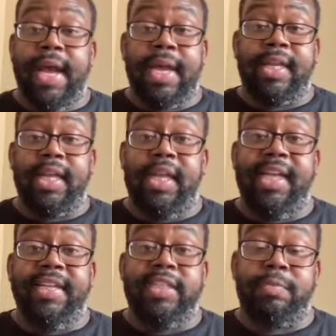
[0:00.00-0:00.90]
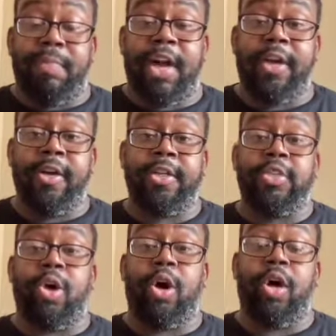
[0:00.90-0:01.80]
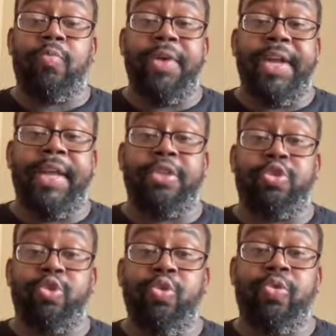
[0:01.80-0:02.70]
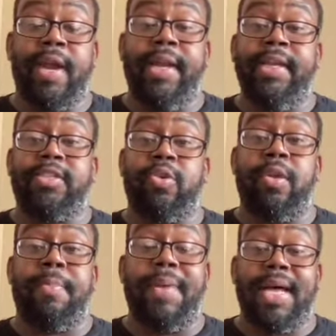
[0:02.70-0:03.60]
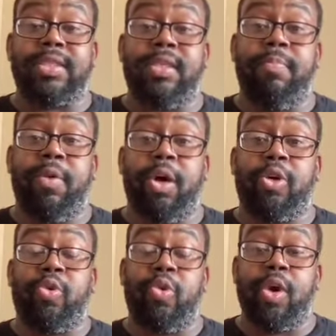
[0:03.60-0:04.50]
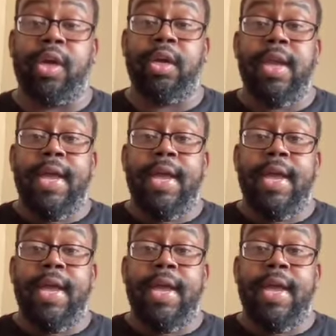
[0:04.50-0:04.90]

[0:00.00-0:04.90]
I think he inspired us all with his true greatness on the basketball court